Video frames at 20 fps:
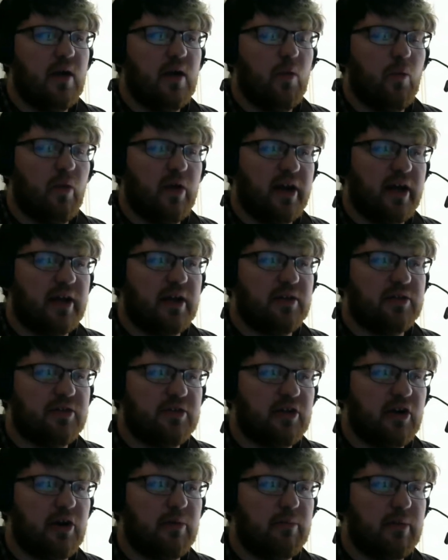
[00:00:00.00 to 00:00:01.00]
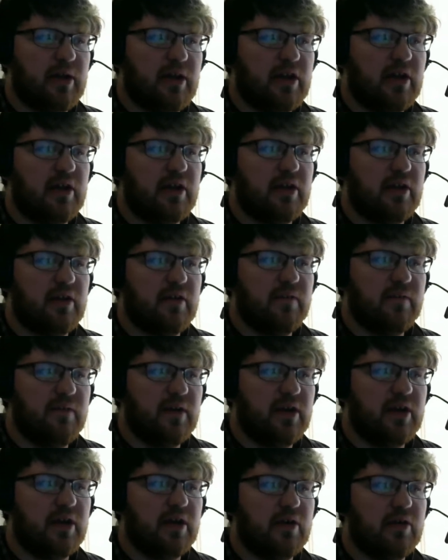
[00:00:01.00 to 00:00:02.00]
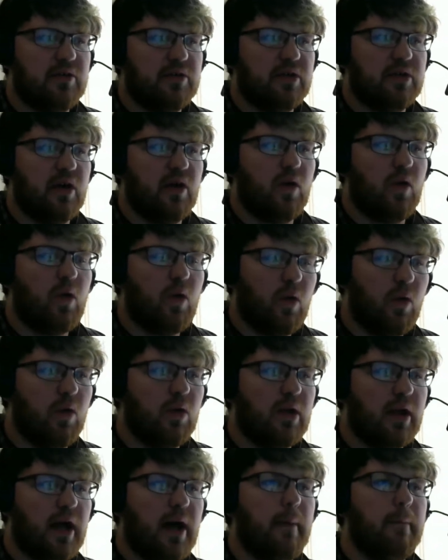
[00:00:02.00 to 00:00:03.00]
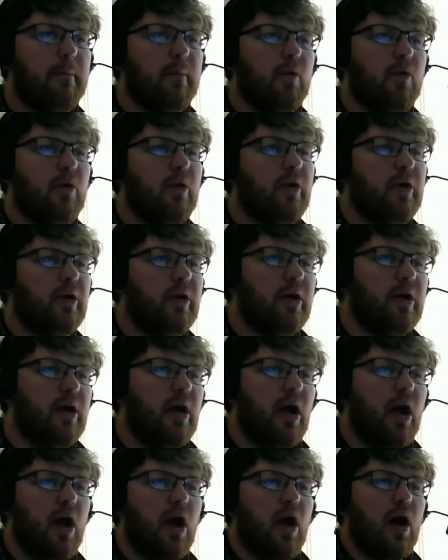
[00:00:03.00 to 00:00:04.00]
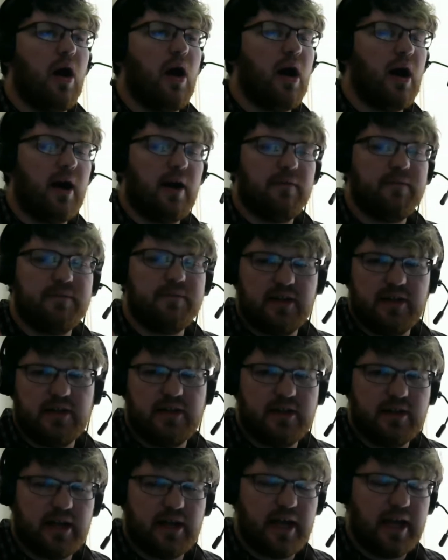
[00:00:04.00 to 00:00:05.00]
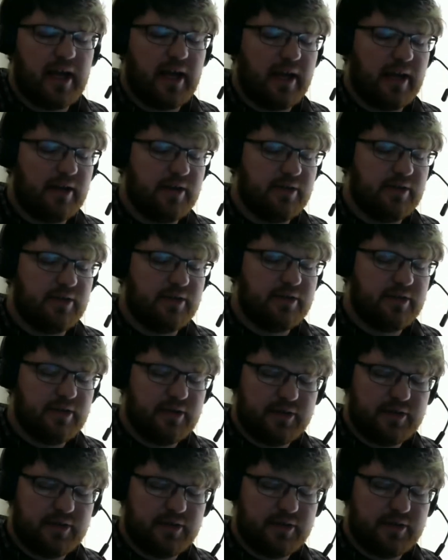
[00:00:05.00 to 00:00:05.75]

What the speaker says: when I can start making videos a whole lot more often and,